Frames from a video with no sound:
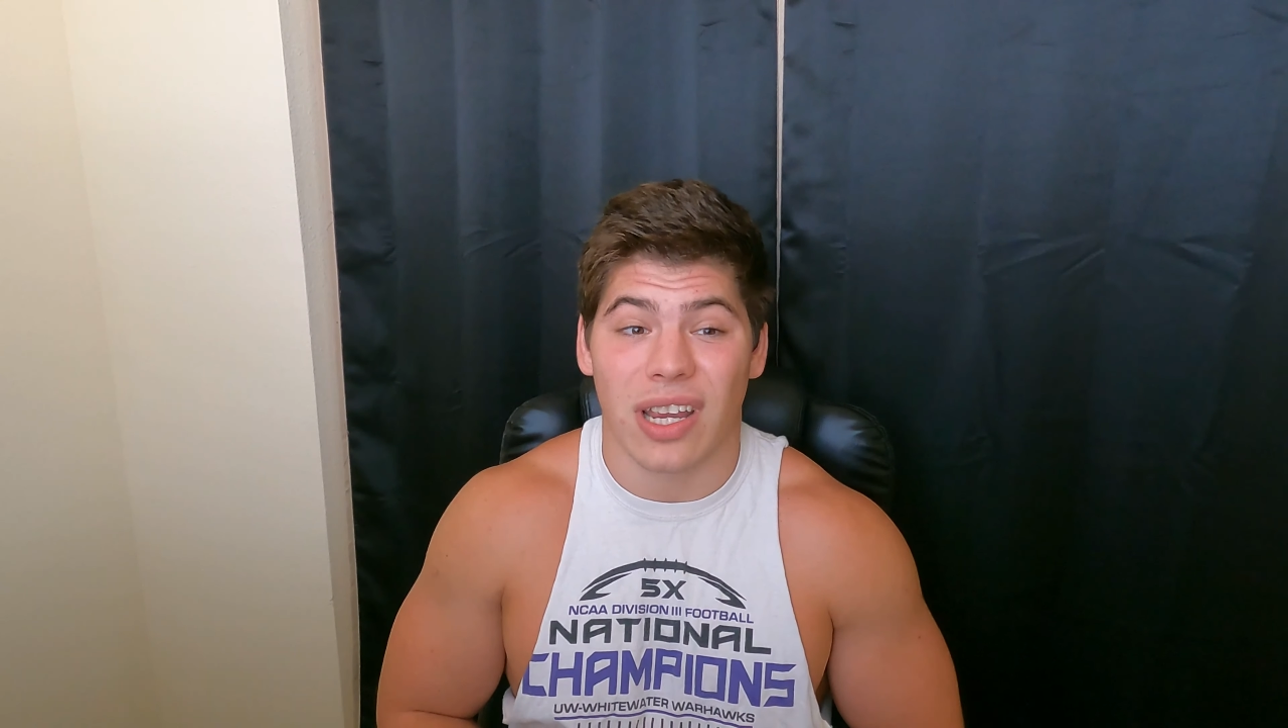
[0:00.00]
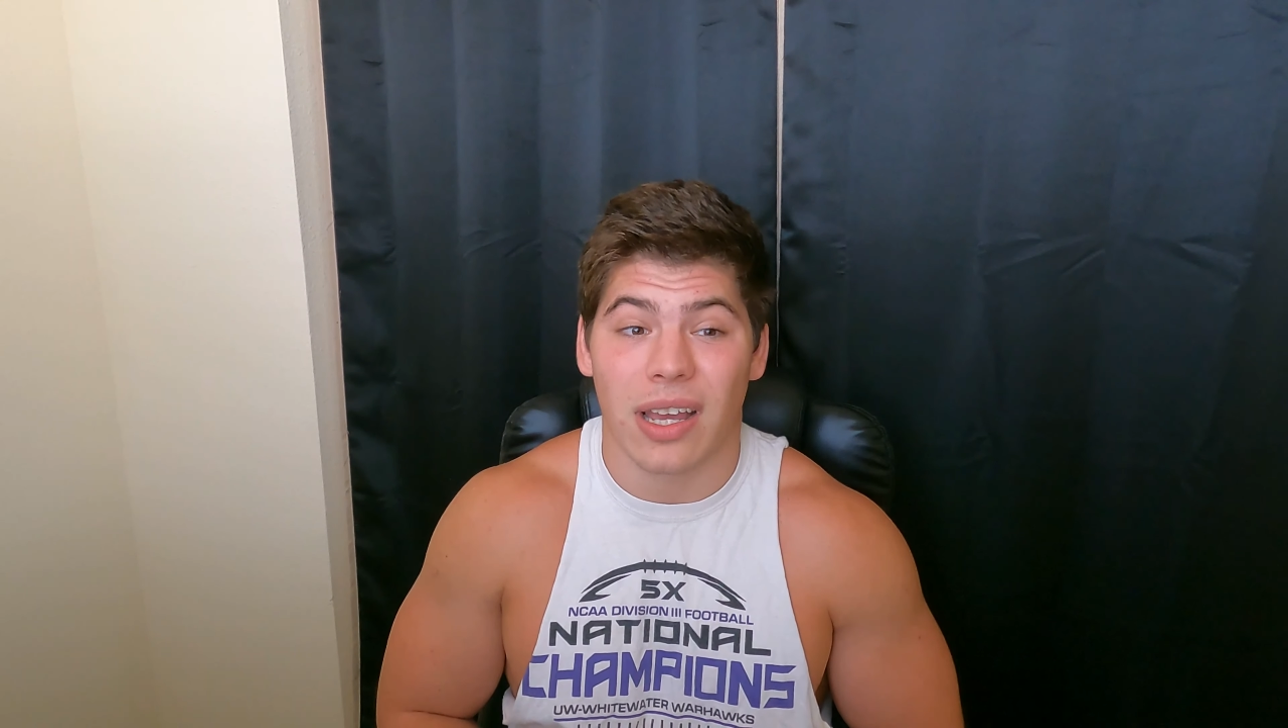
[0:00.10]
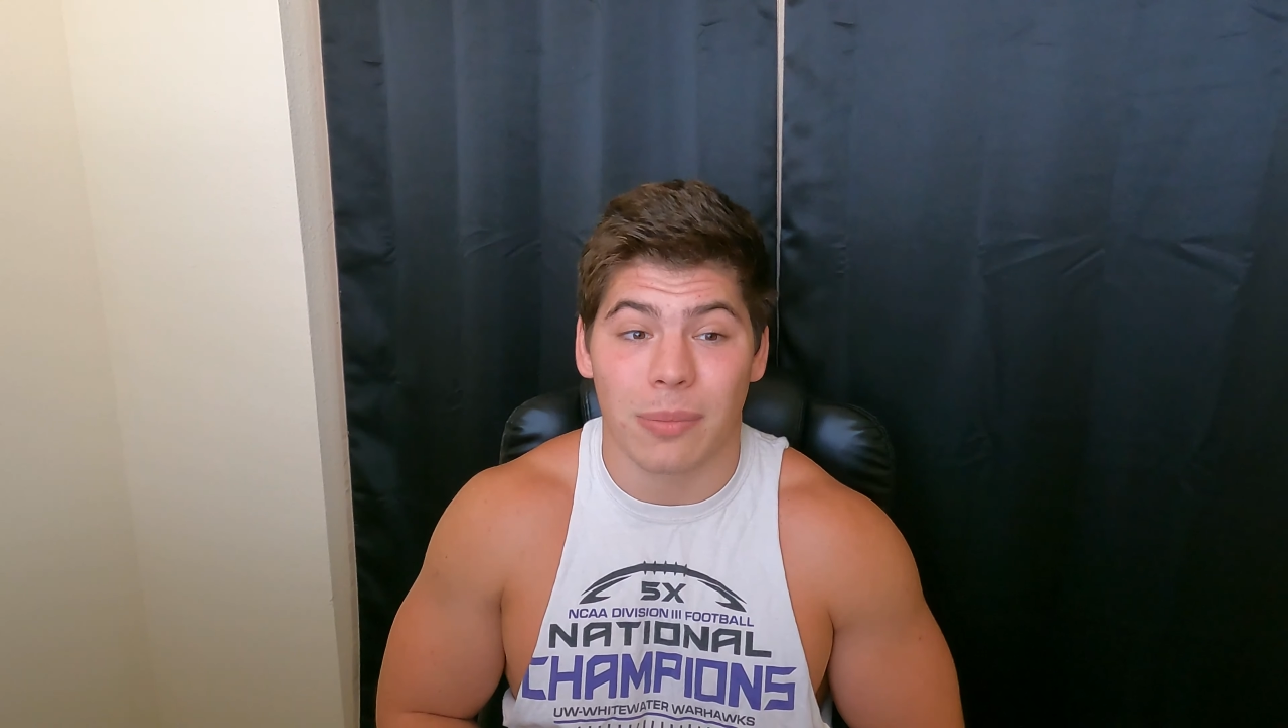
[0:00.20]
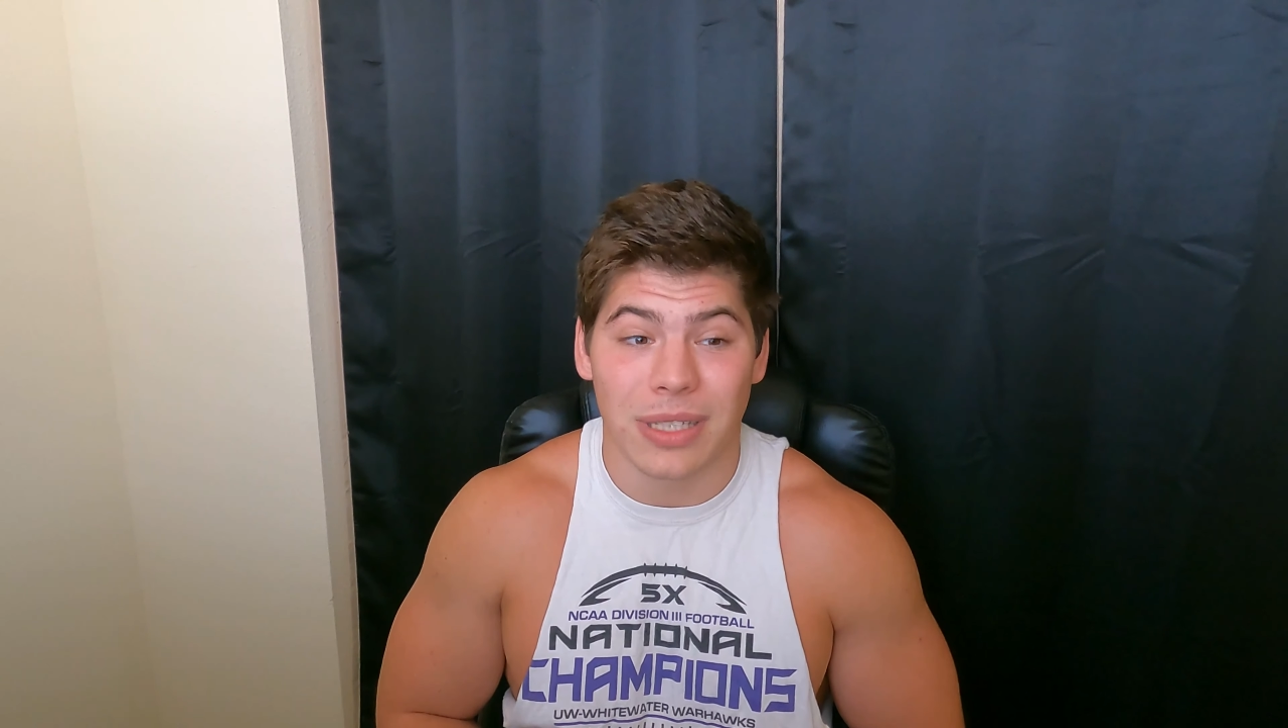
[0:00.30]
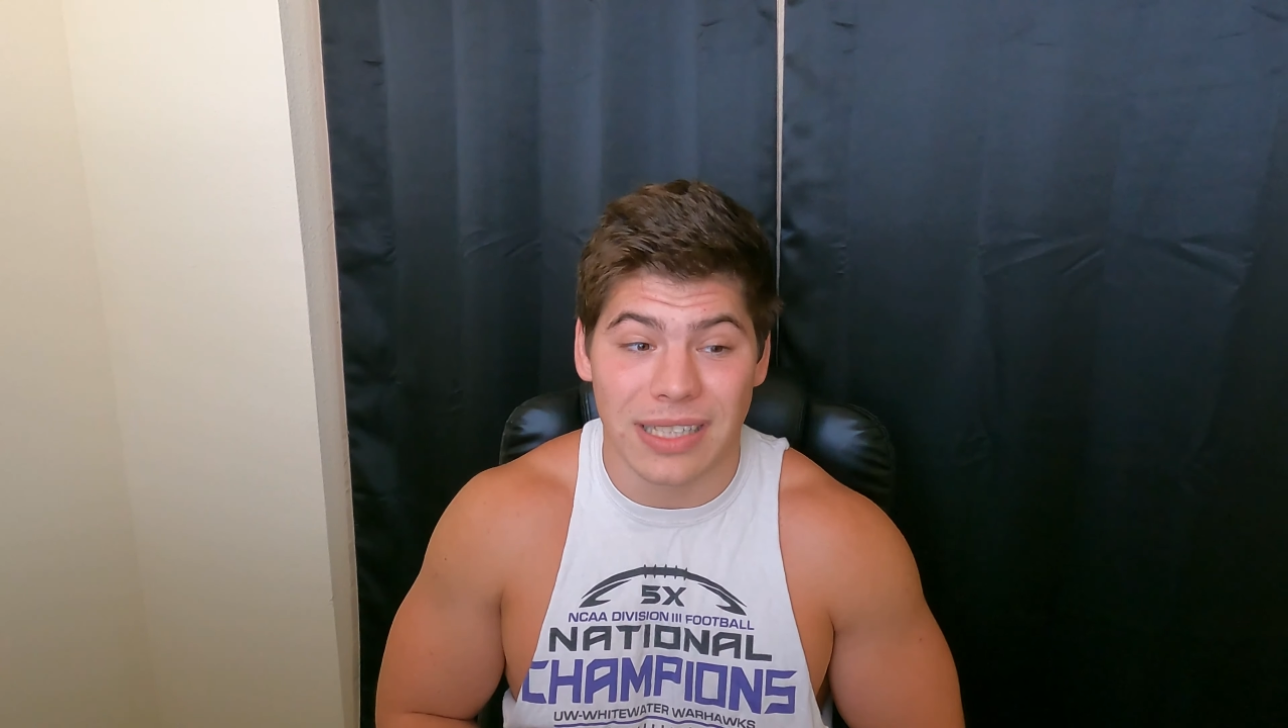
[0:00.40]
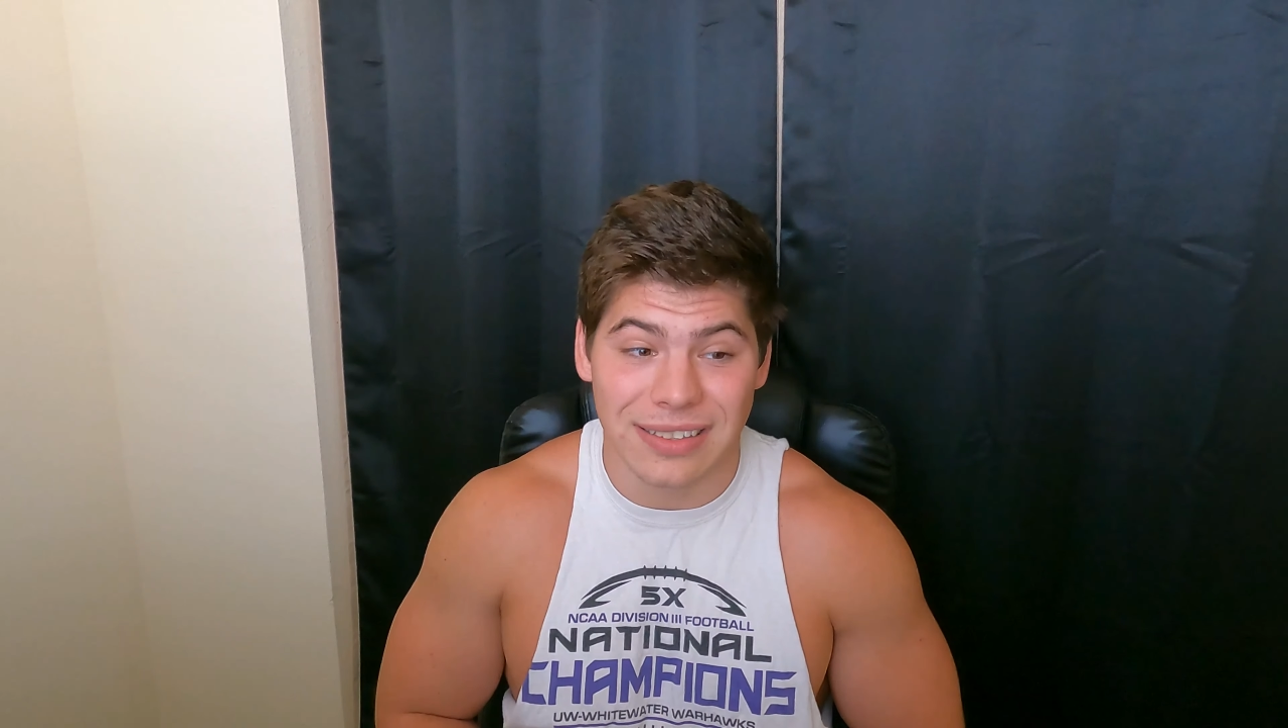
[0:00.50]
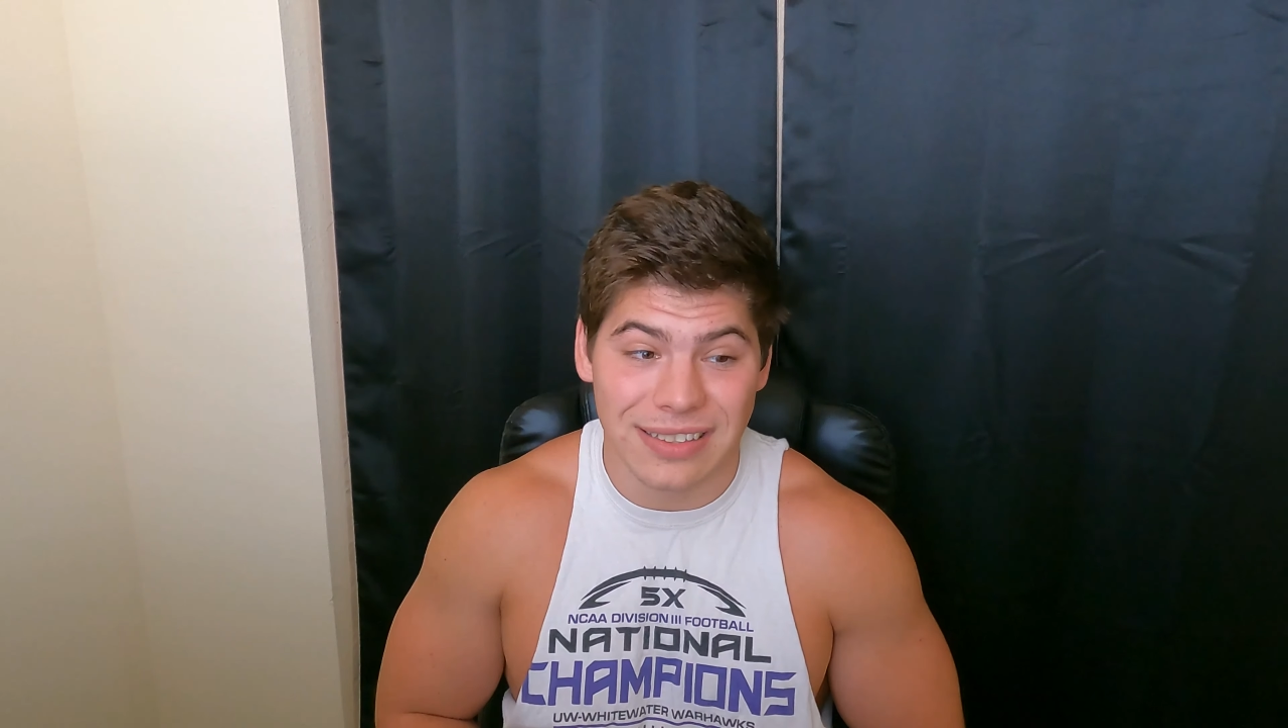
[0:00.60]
job and